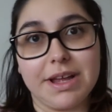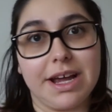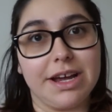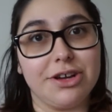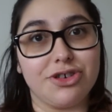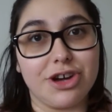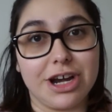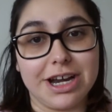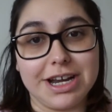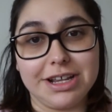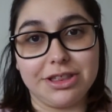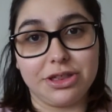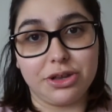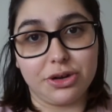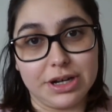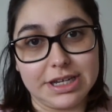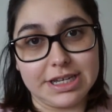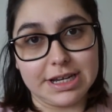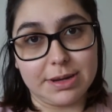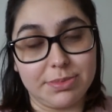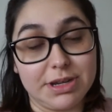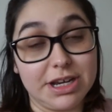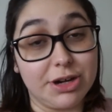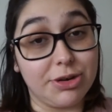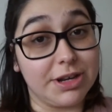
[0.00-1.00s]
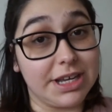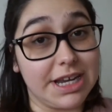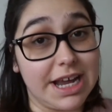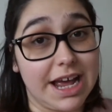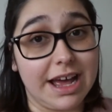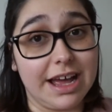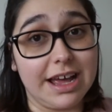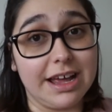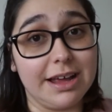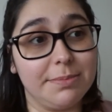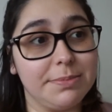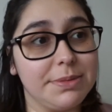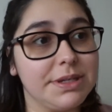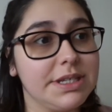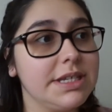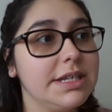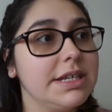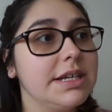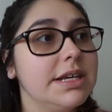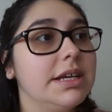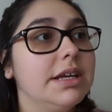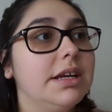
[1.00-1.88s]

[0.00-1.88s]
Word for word: I tried it three separate times.